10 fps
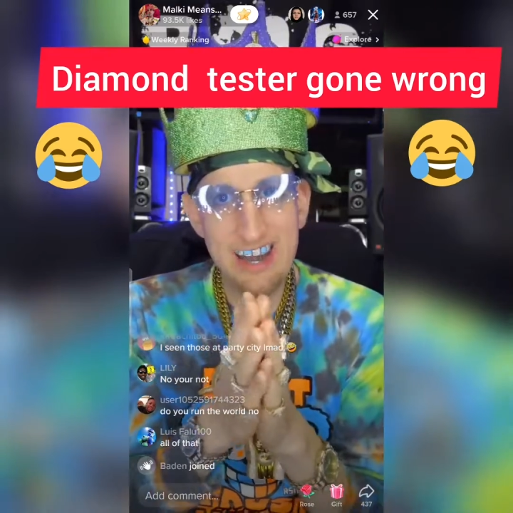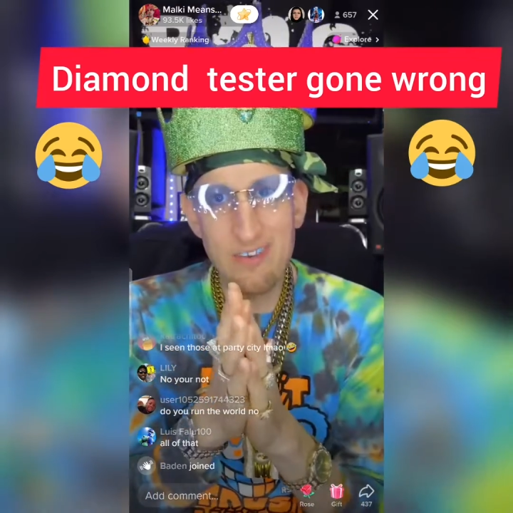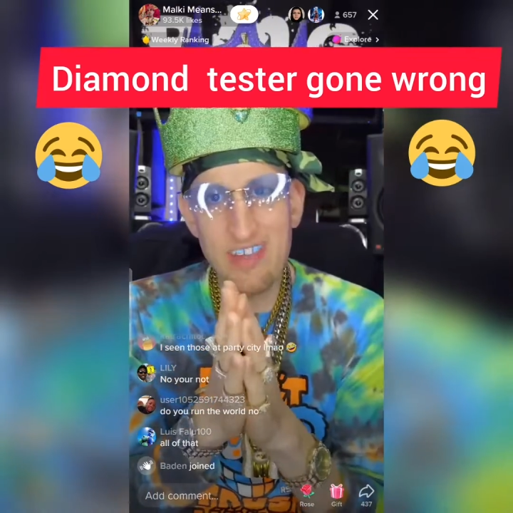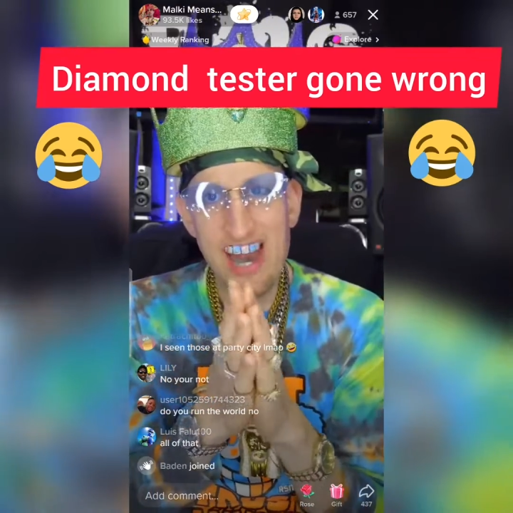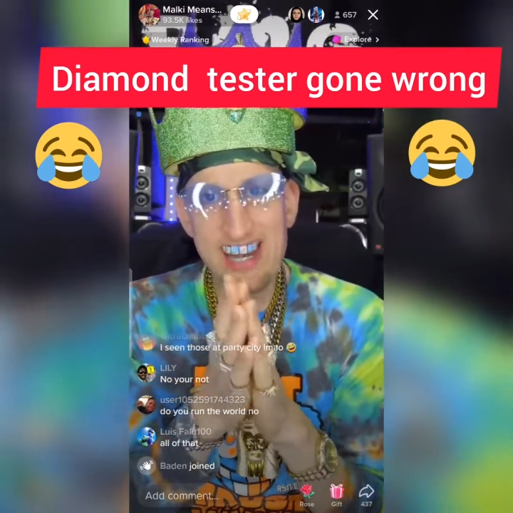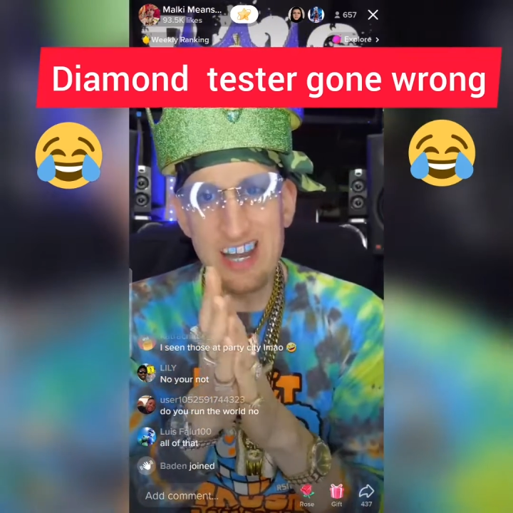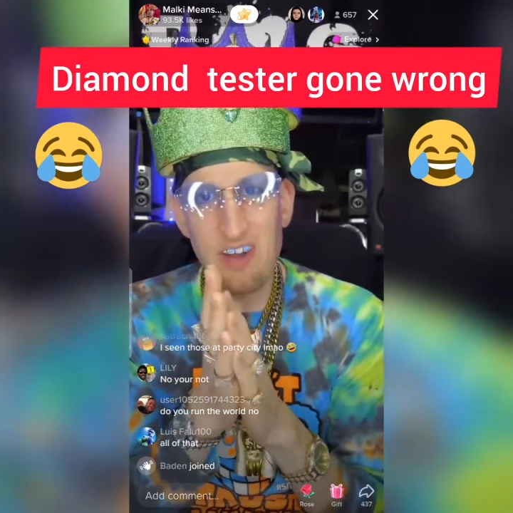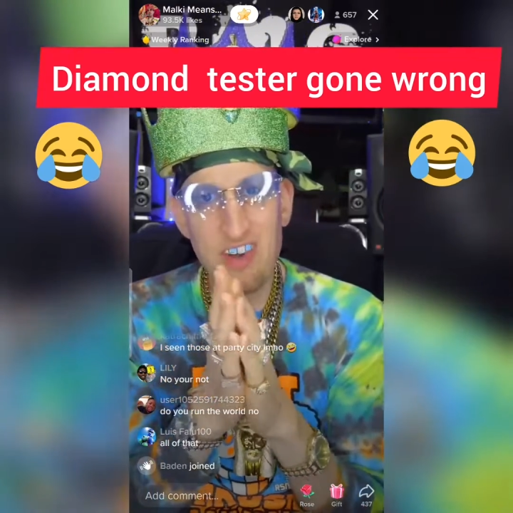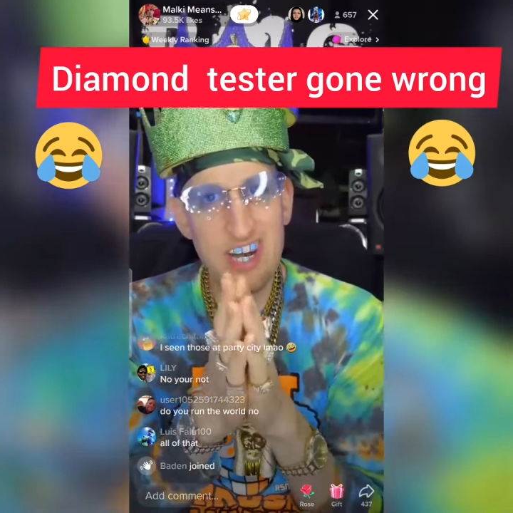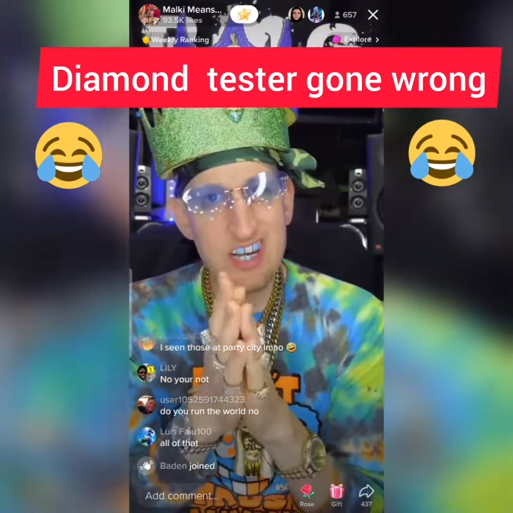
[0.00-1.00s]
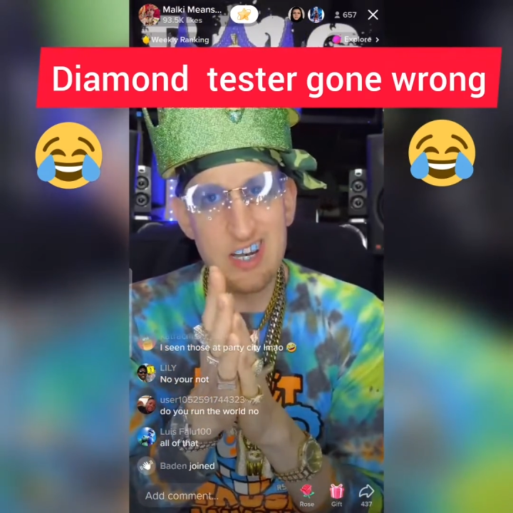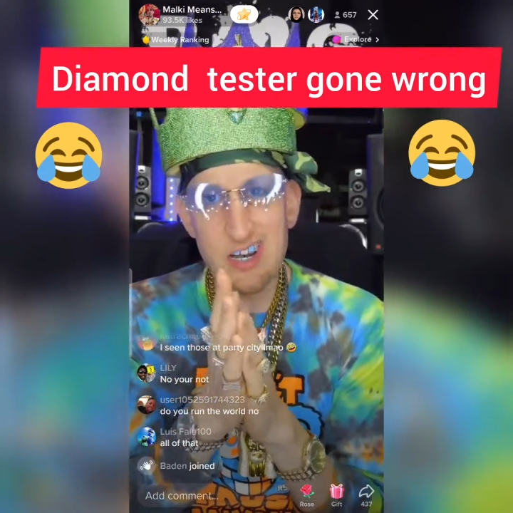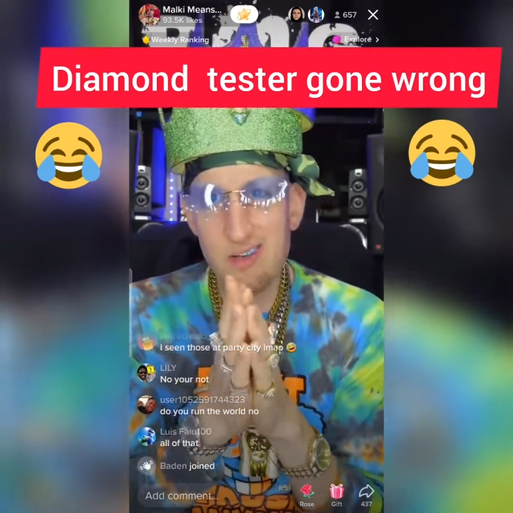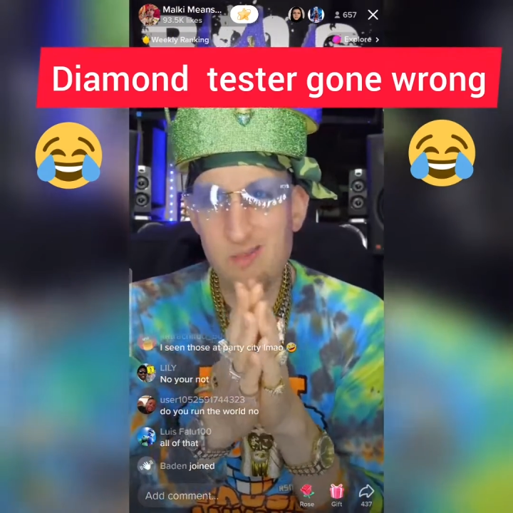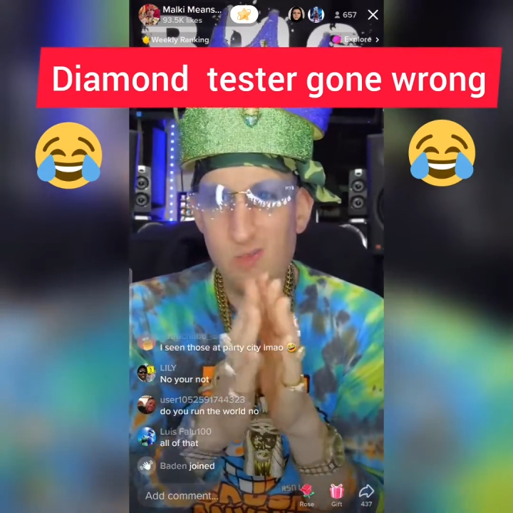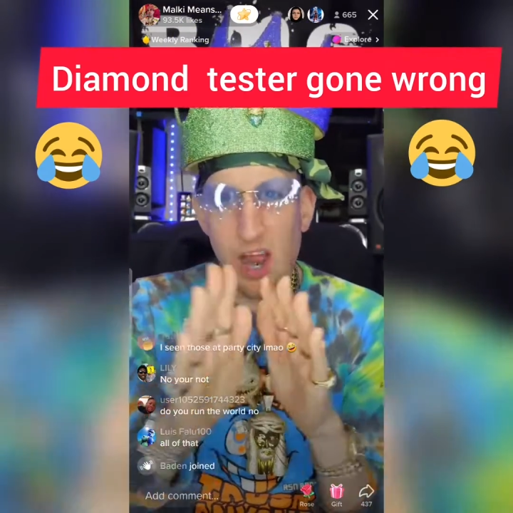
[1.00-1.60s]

that's enough. That's enough of this.